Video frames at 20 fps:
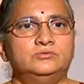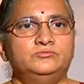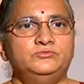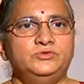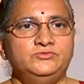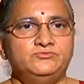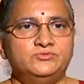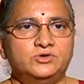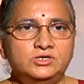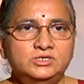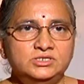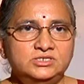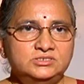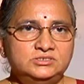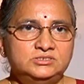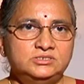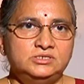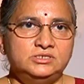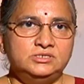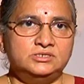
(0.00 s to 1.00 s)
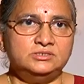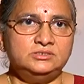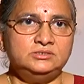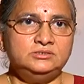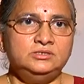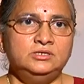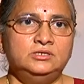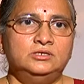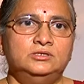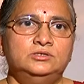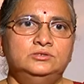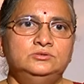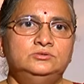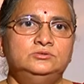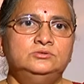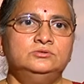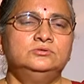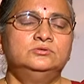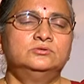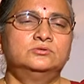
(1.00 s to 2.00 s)
We want the children
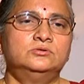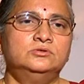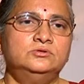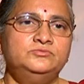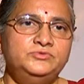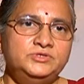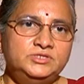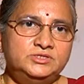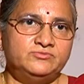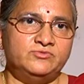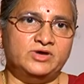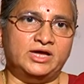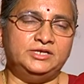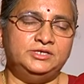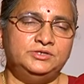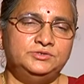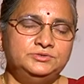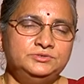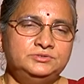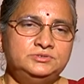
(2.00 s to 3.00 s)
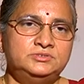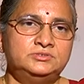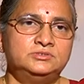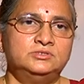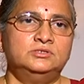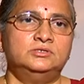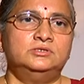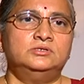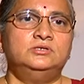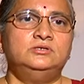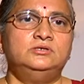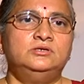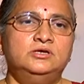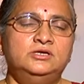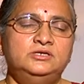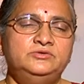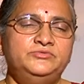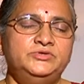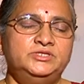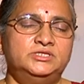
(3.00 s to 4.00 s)
to grow with values,
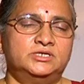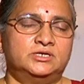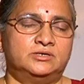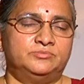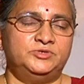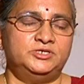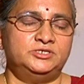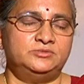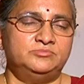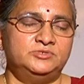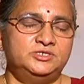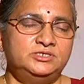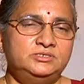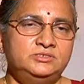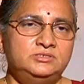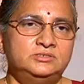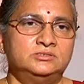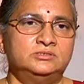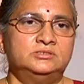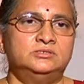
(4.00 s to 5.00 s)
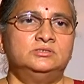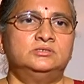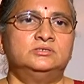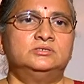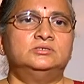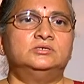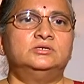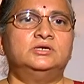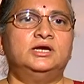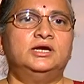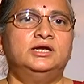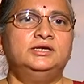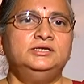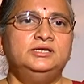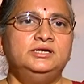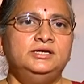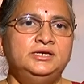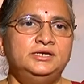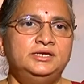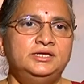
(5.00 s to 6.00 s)
learn with commitment and
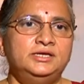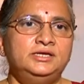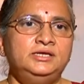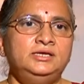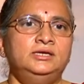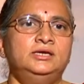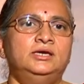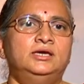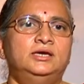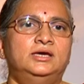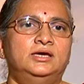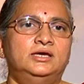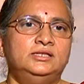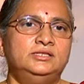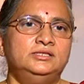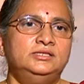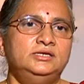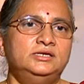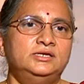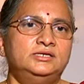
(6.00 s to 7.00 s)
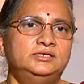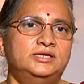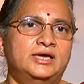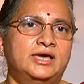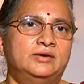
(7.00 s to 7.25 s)
lead a healthy and